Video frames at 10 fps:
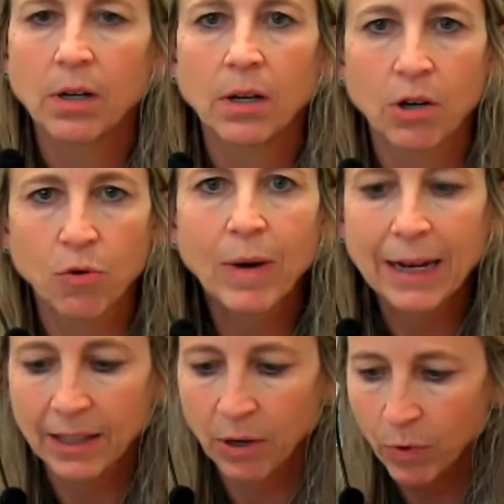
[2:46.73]

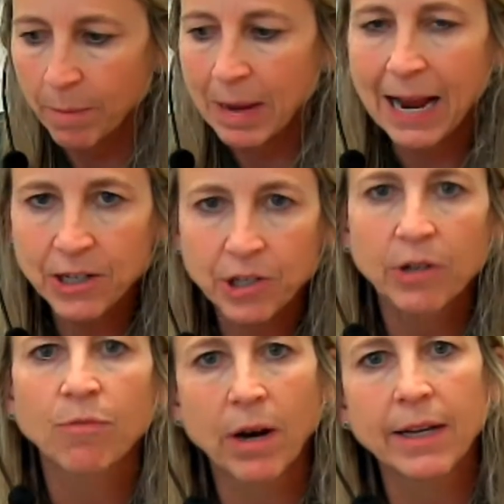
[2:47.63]
correctly when I'm
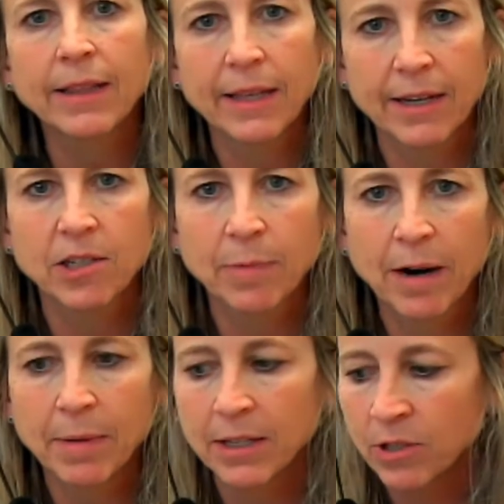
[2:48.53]
actually running the
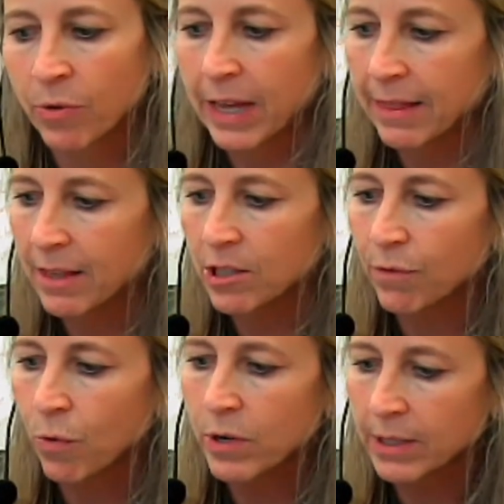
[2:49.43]
experiment so that this
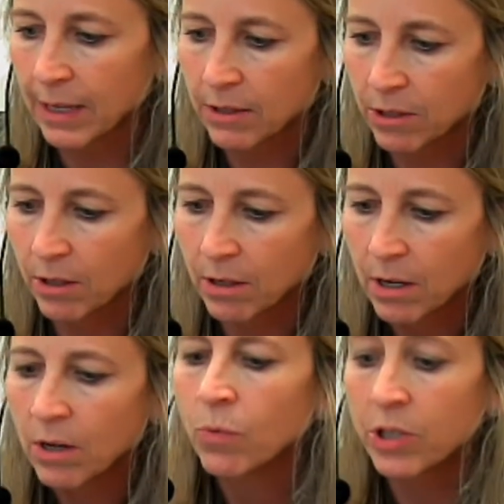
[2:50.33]
force sensor,
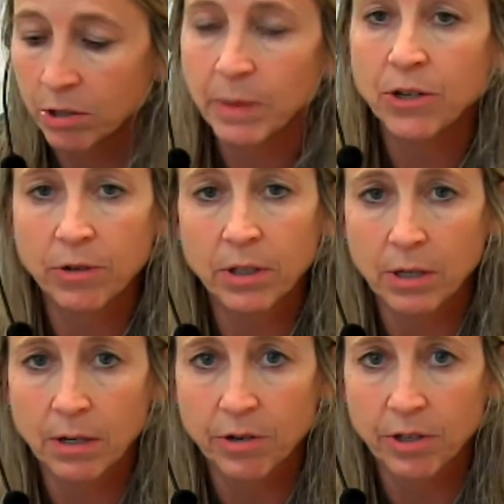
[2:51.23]
which is measuring the
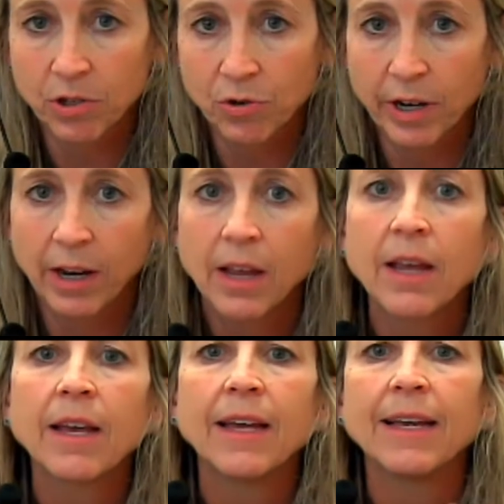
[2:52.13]
tension in the string,
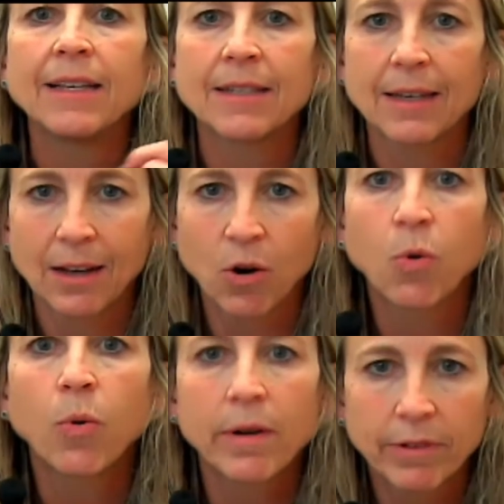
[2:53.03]
is
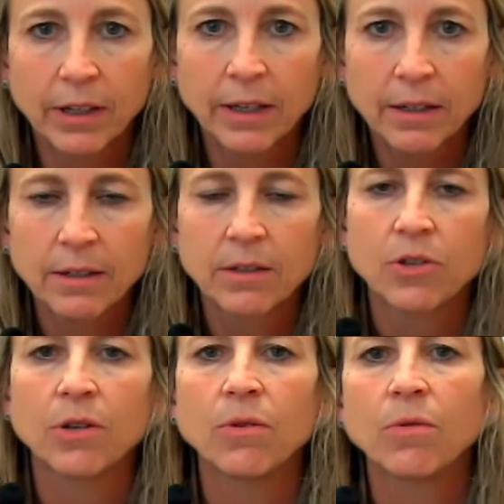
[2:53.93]
equivalent
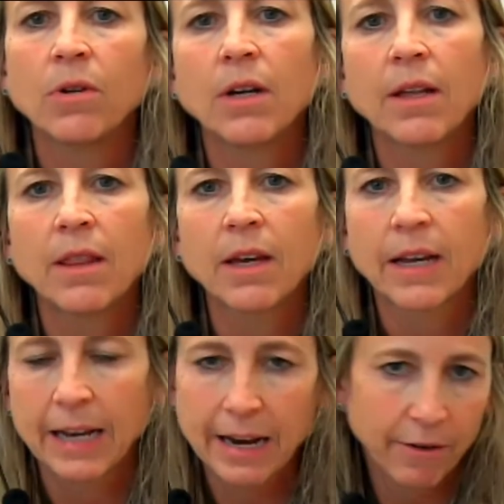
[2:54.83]
to the
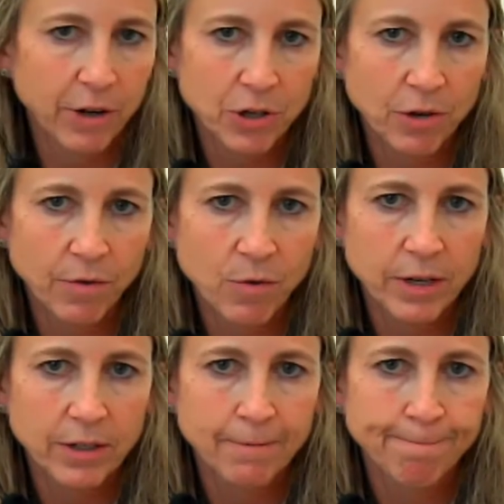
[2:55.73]
kinetic frictional
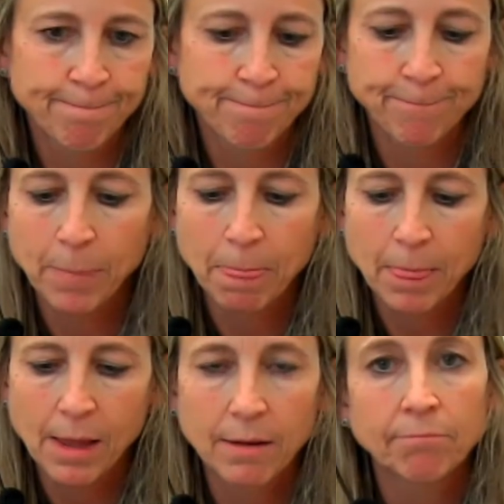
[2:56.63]
force?
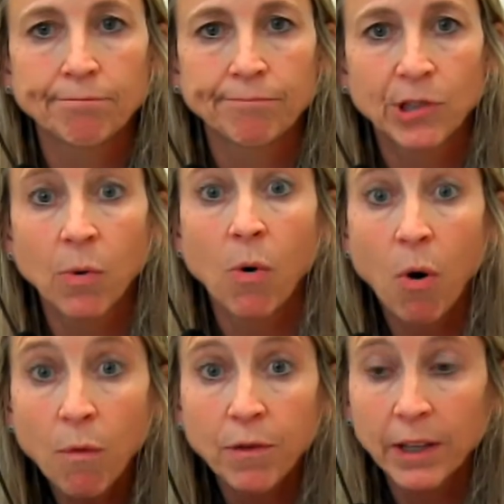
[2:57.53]
So
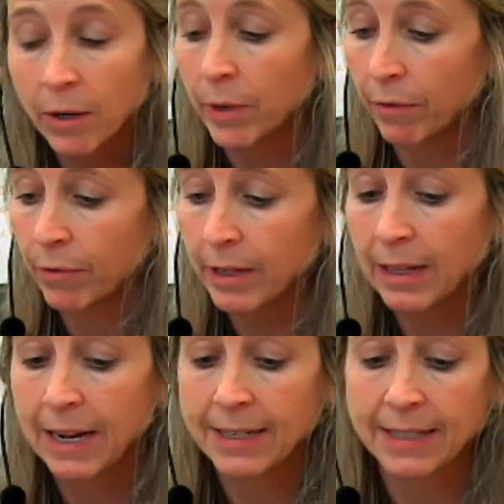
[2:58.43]
hopefully we've
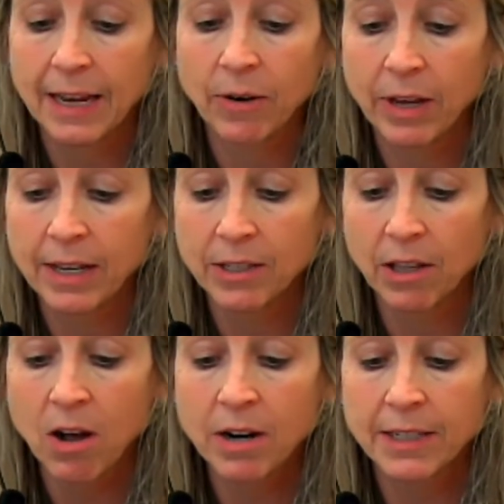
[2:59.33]
realized that as
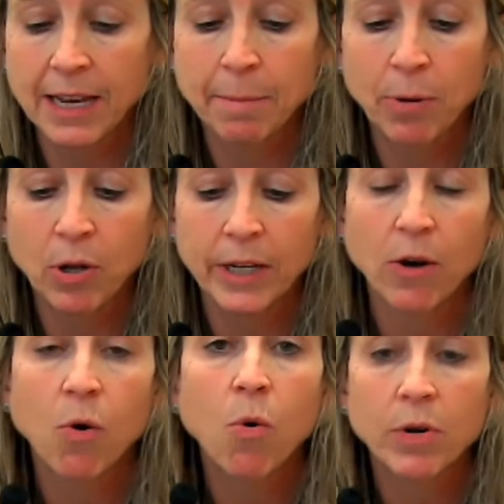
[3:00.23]
long as I pull
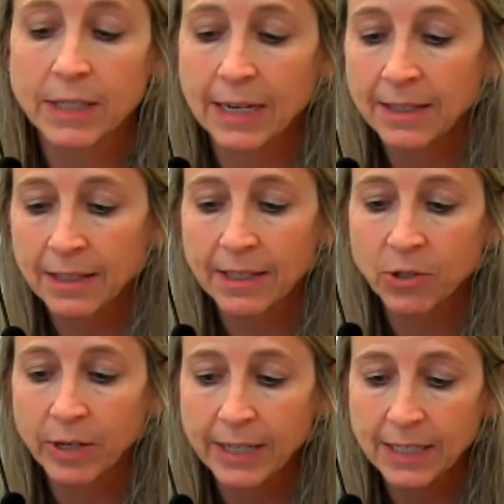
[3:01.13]
it horizontally,
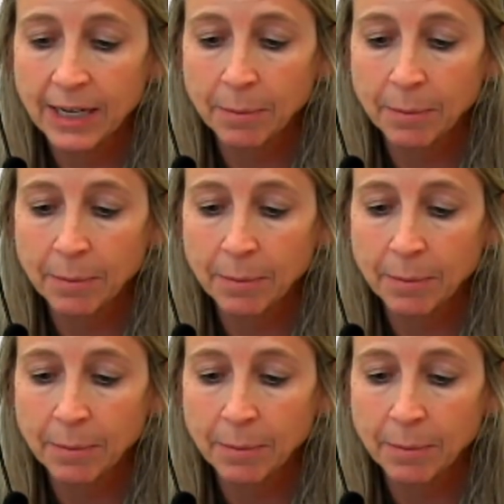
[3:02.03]
so I need to keep